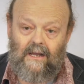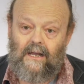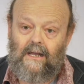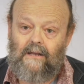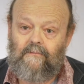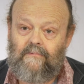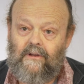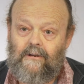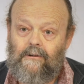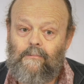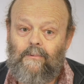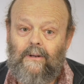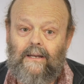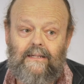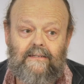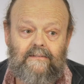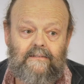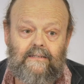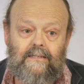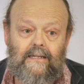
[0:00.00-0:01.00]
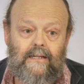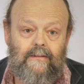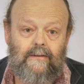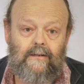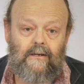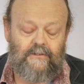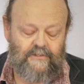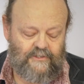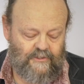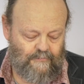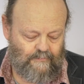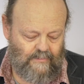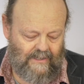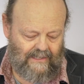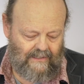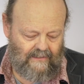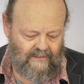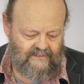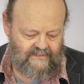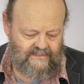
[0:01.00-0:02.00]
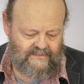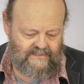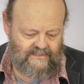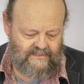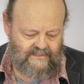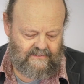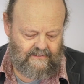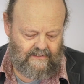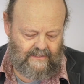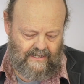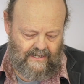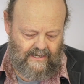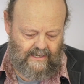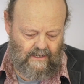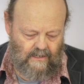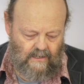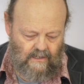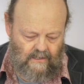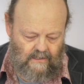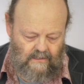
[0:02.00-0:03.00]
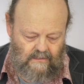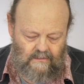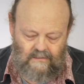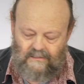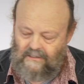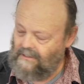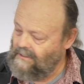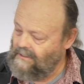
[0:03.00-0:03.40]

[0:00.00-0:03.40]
I'm very pleased to say that our two panelists today are